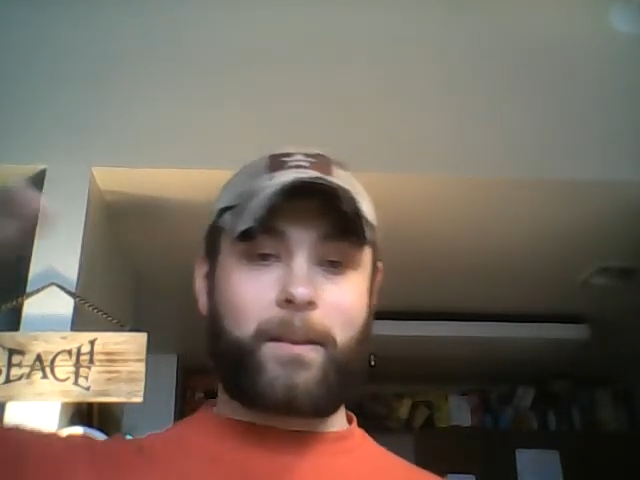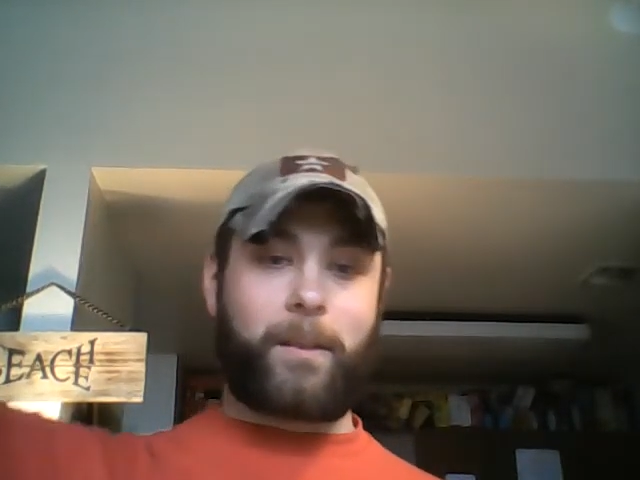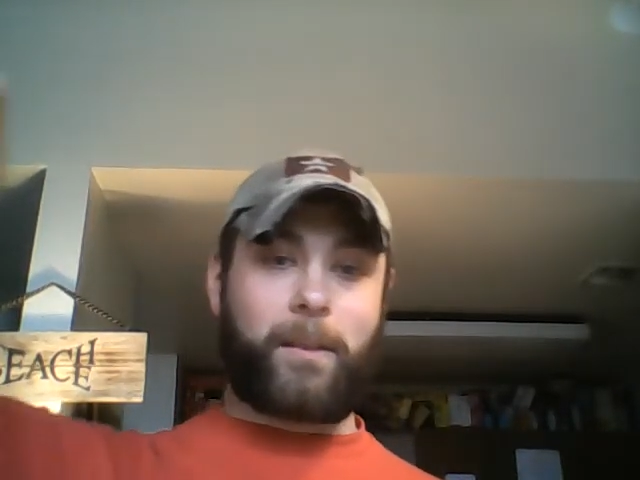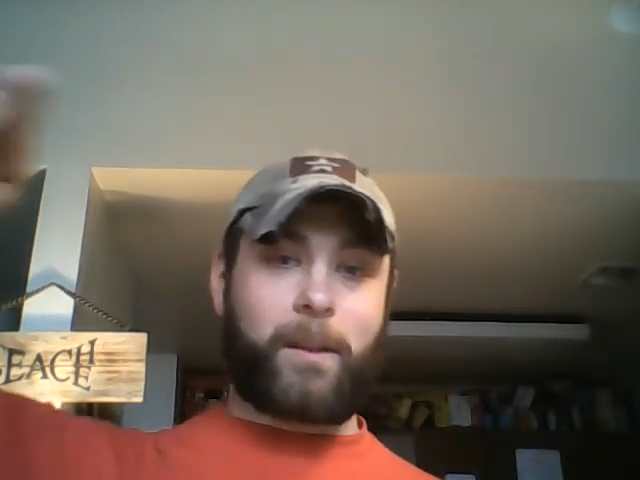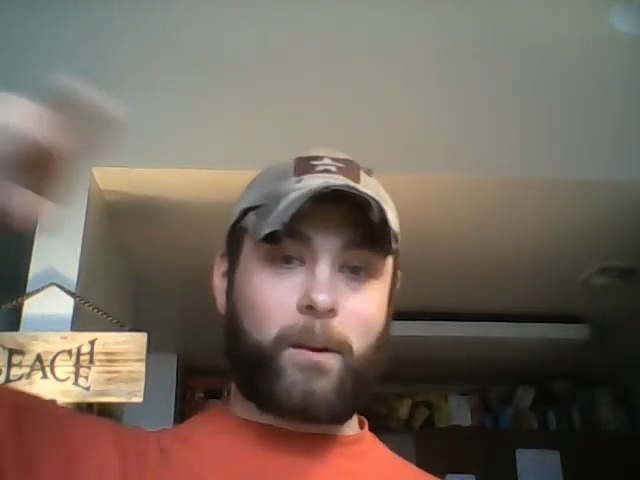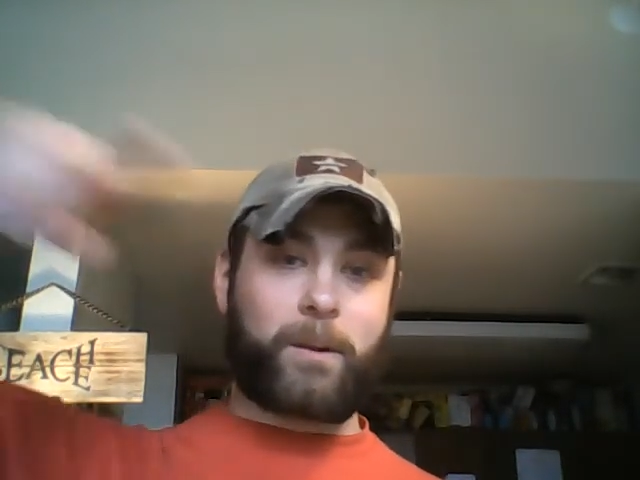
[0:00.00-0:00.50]

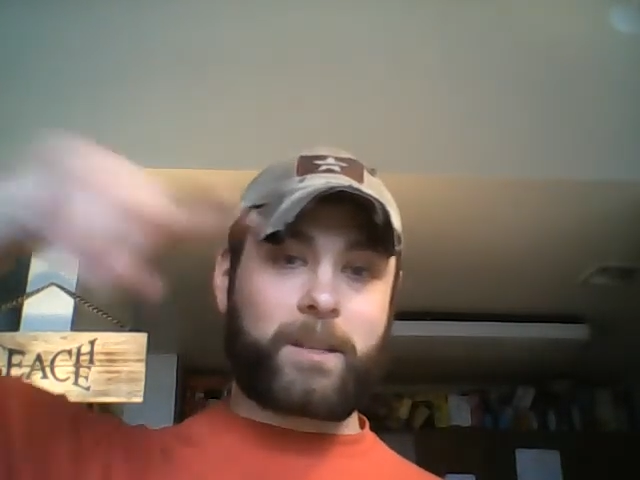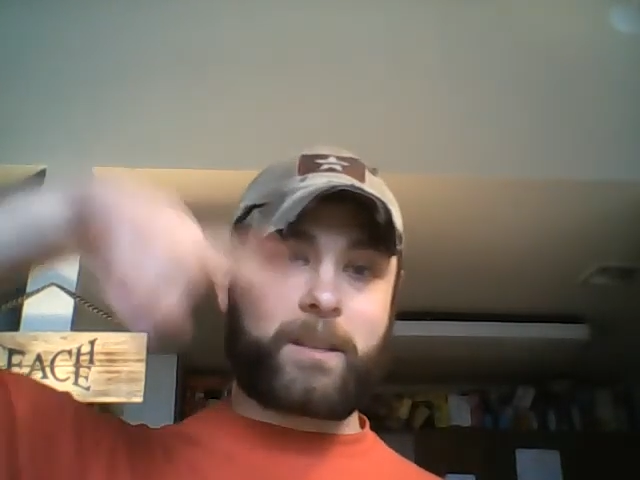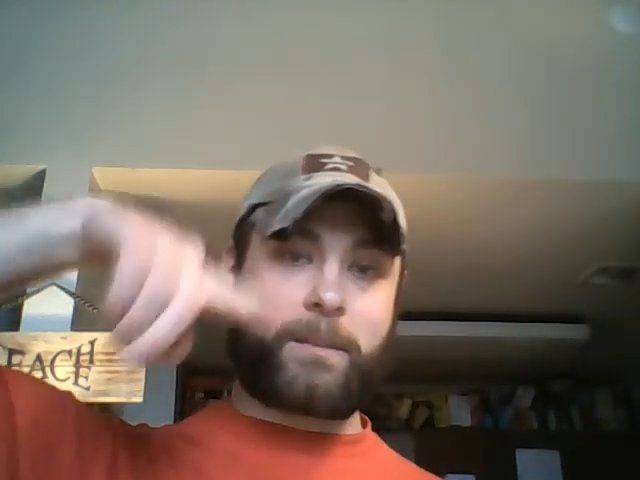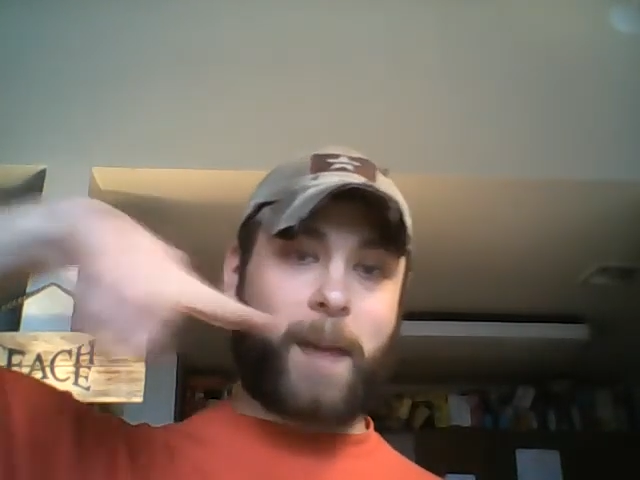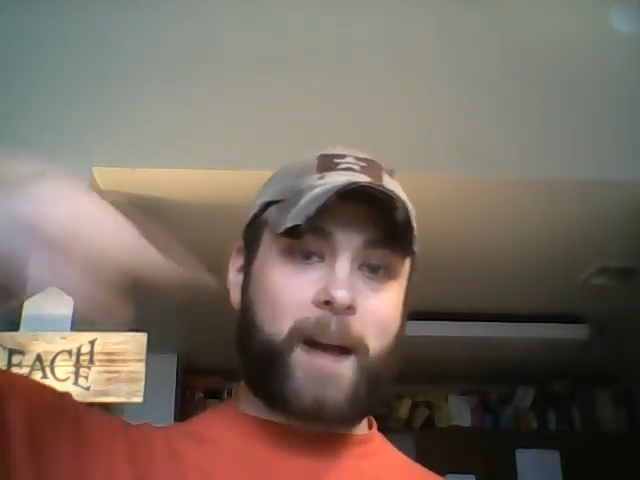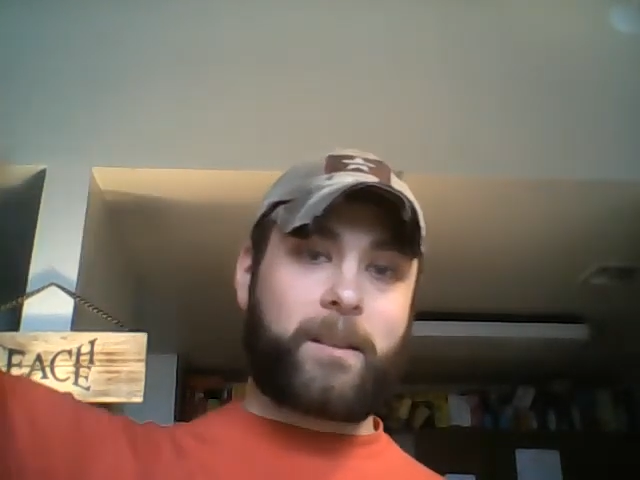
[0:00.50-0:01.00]
There was a
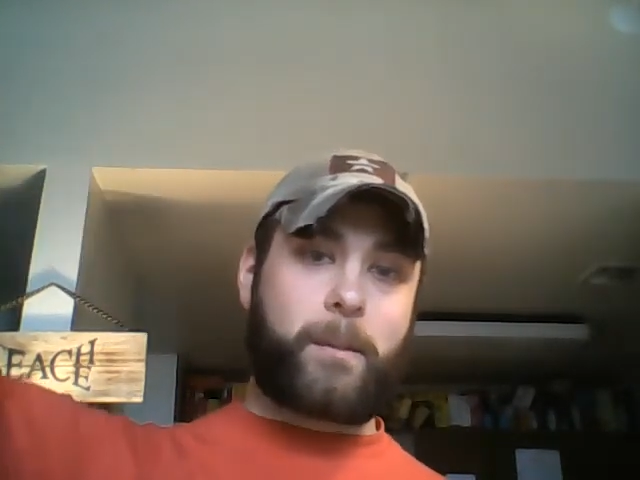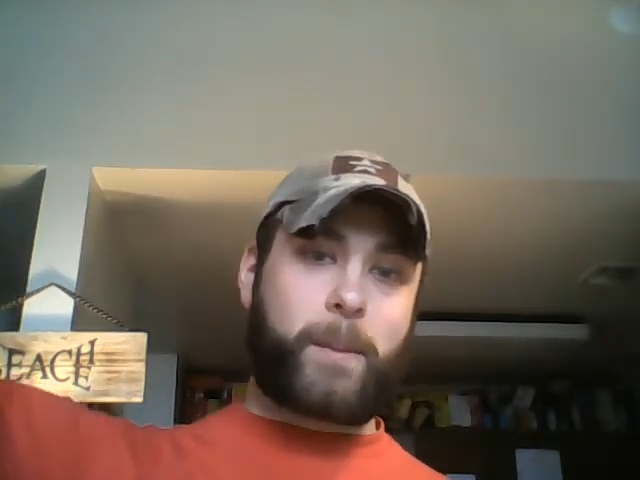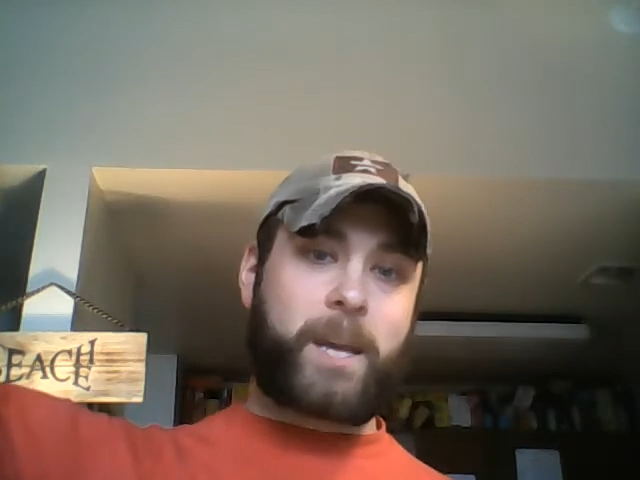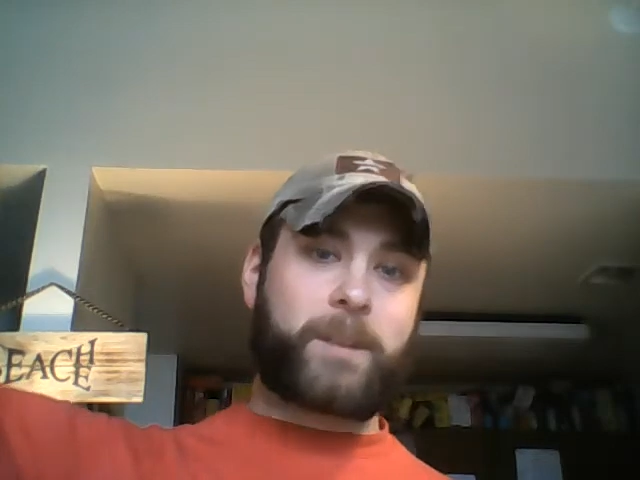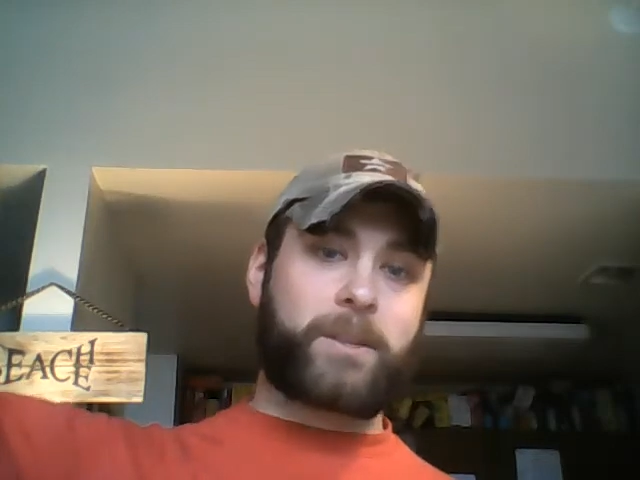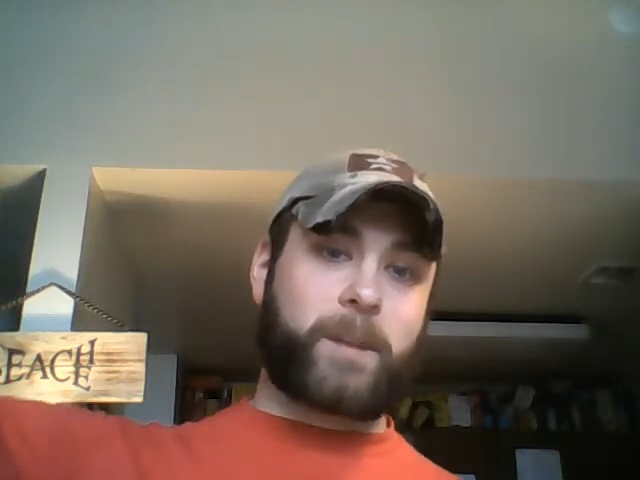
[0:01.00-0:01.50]
spot on the
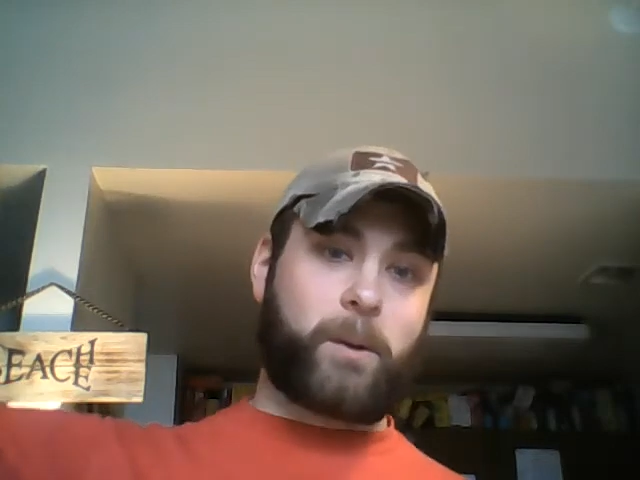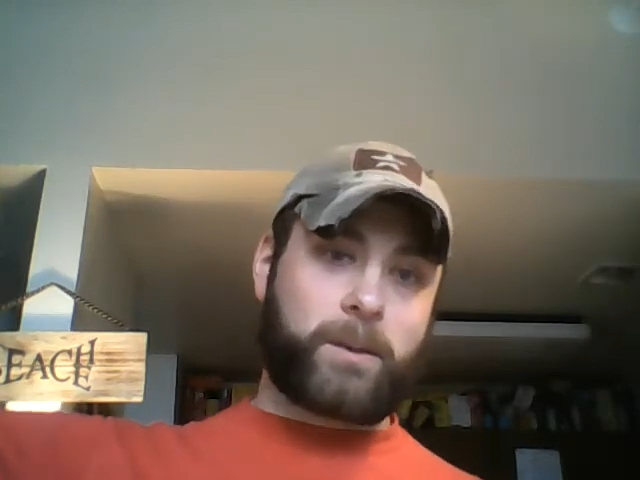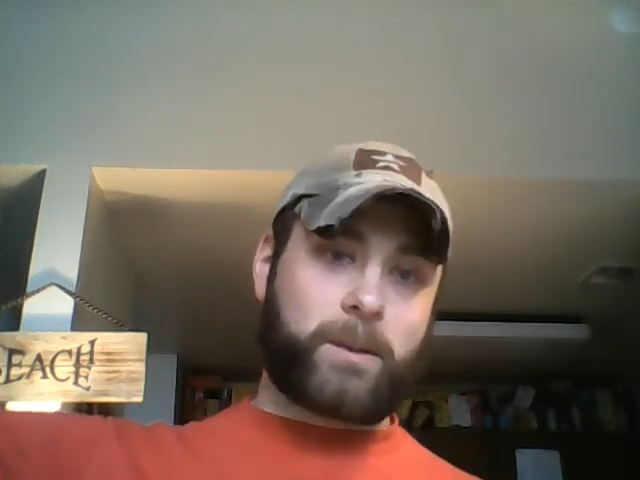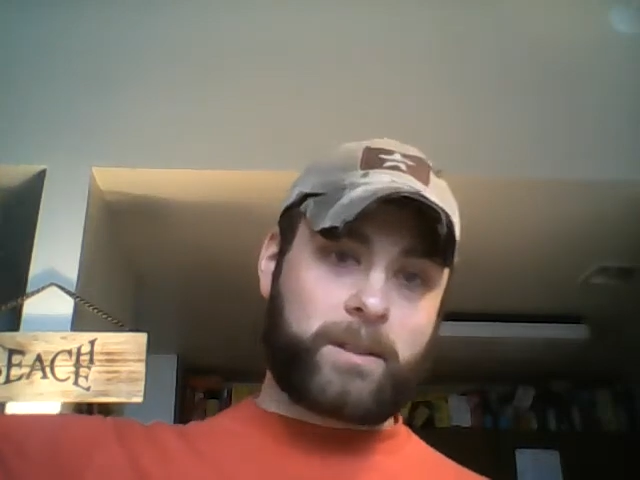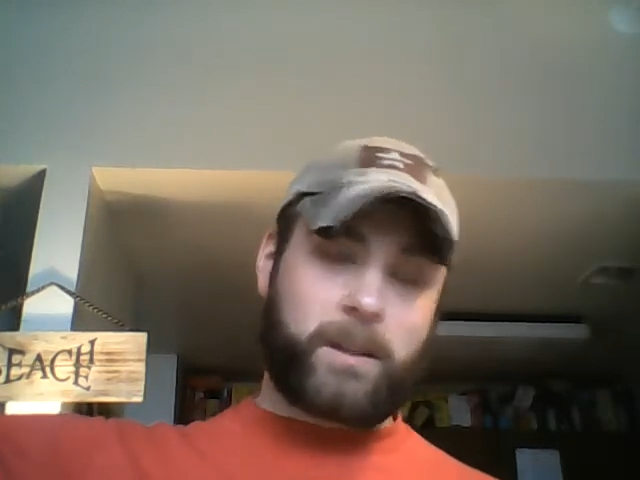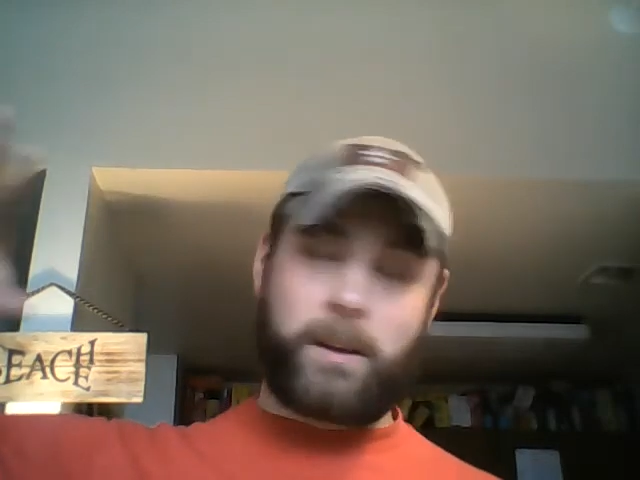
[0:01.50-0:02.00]
beach that
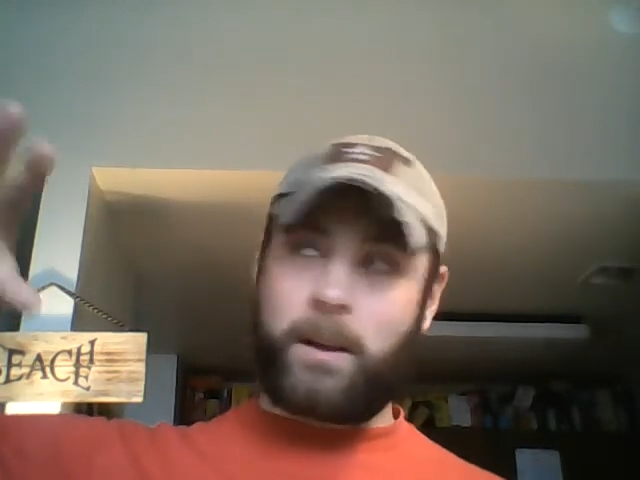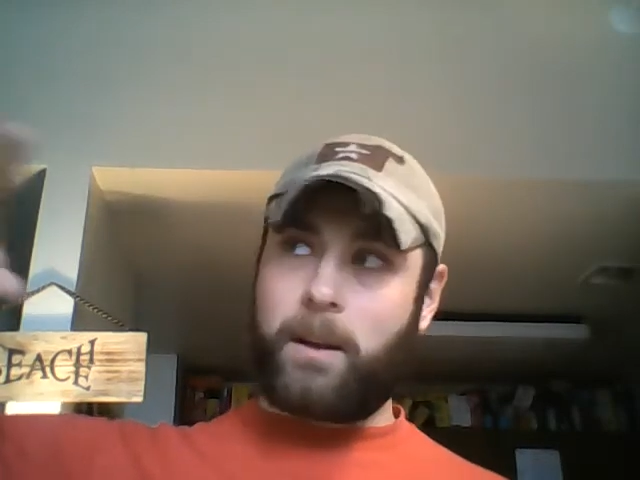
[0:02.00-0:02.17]
was